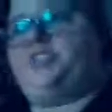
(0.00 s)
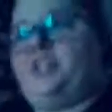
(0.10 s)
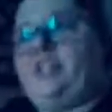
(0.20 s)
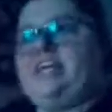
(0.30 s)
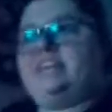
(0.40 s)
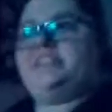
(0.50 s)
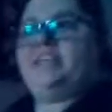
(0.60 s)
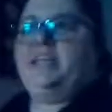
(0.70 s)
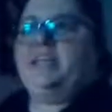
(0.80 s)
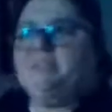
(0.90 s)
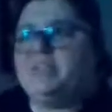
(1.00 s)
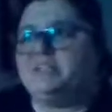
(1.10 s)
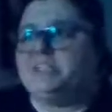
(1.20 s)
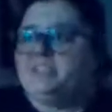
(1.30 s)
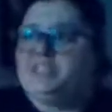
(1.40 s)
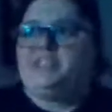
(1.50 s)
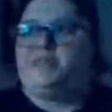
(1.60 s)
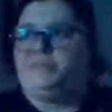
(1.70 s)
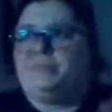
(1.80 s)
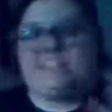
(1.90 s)
turning into melted
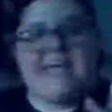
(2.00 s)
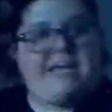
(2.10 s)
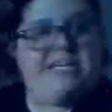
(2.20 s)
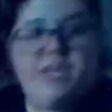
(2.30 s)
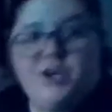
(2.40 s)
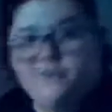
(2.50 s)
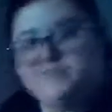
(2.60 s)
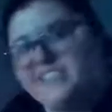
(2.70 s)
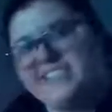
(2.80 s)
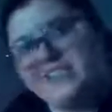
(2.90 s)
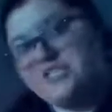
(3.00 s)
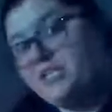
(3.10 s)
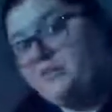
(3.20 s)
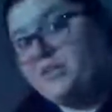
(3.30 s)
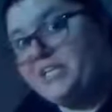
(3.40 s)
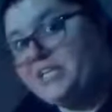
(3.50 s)
little potato loaves. It's actually really